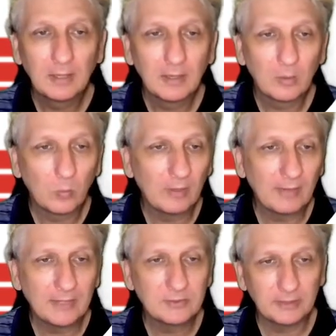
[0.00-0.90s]

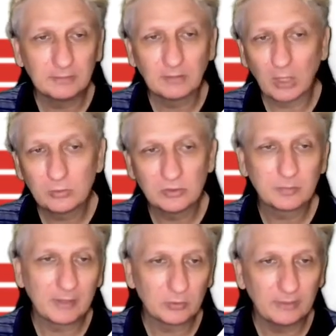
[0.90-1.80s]
Whereas in LOTE and
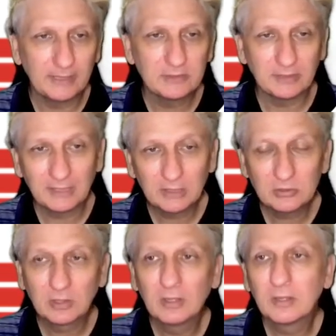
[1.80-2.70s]
special needs in English,
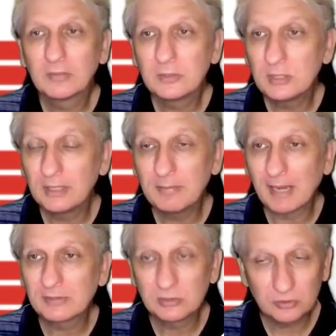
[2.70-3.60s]
the gender
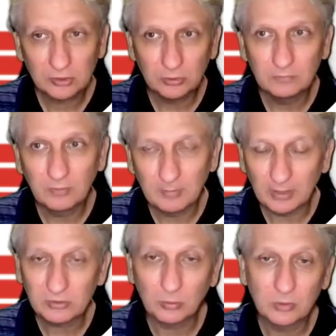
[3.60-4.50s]
balance is skewed very
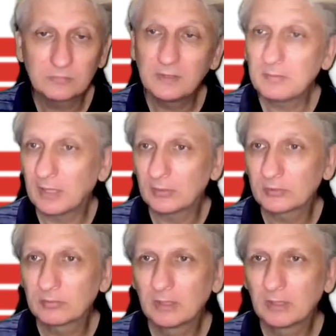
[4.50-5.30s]
much towards females.